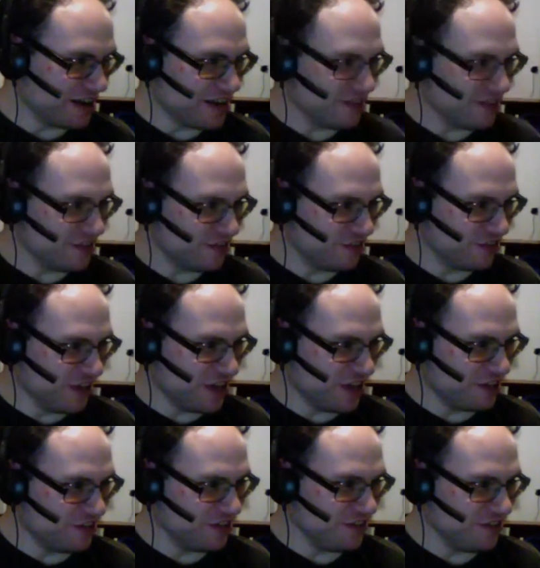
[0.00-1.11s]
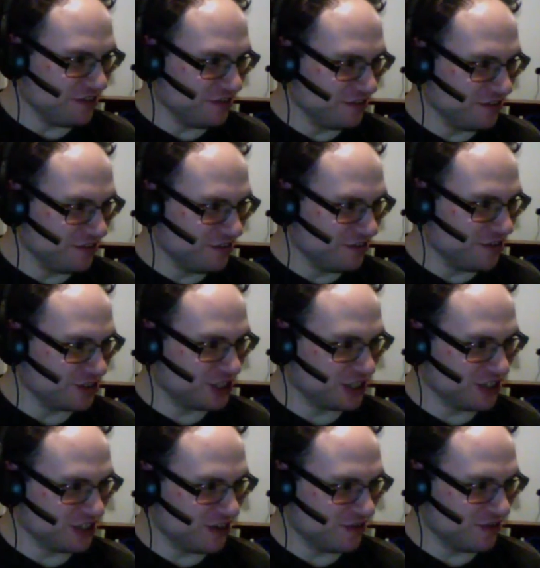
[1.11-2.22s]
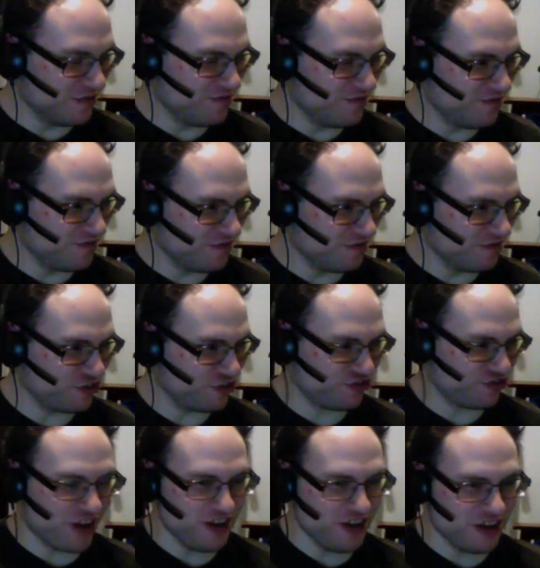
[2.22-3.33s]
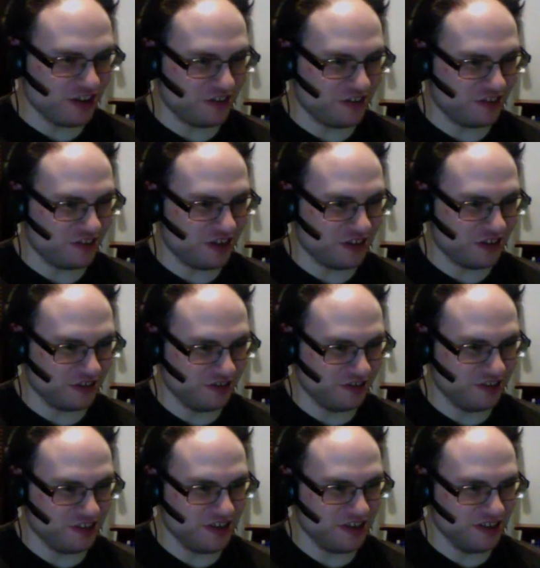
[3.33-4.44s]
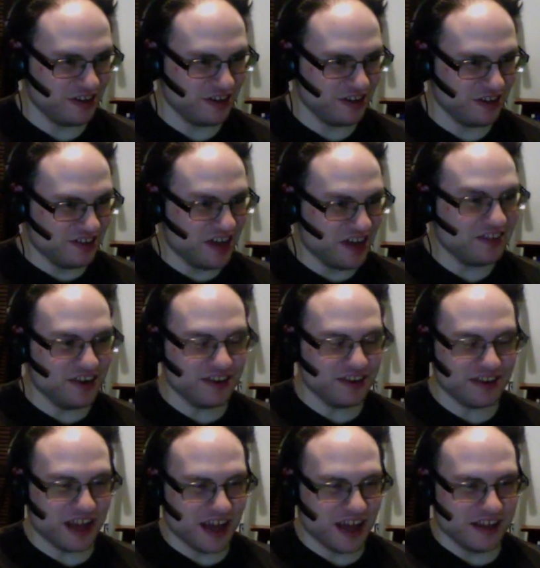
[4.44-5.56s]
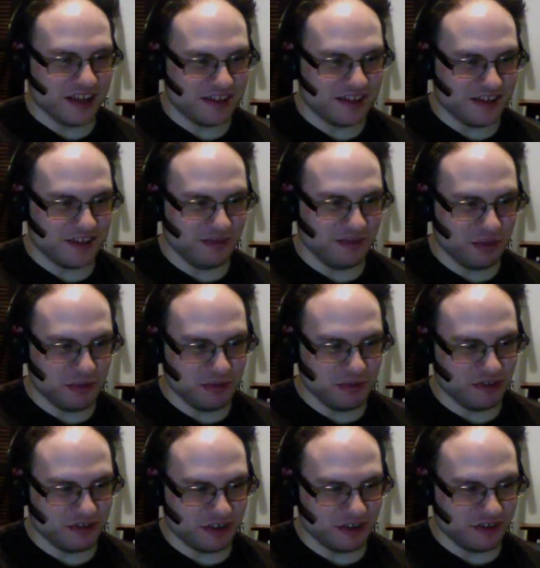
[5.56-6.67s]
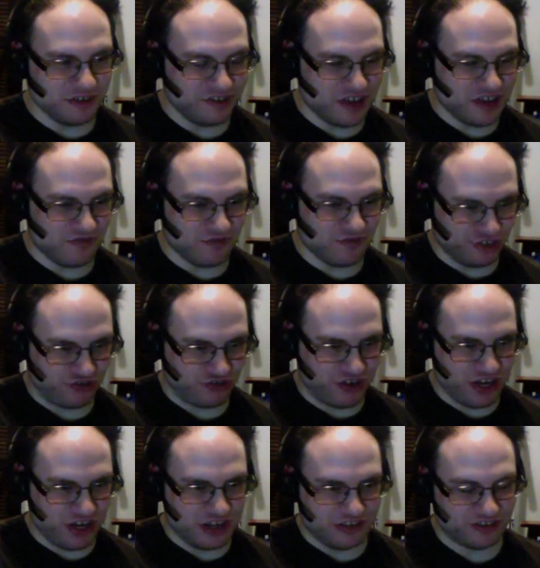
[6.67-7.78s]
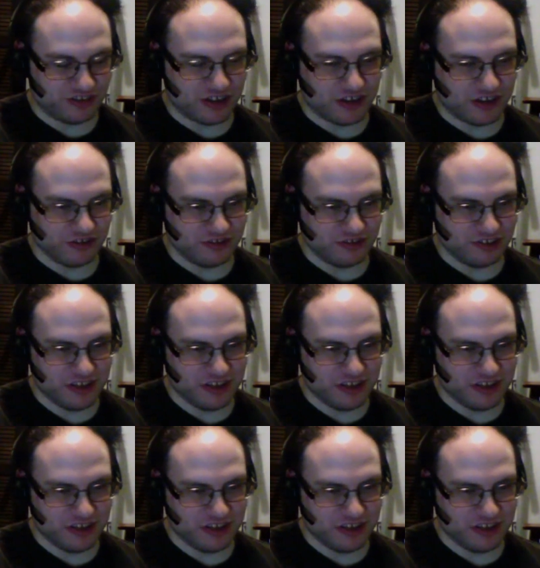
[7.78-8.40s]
still a notion of restraint and subtlety. See, that's another thing. These people don't understand restraint and subtlety.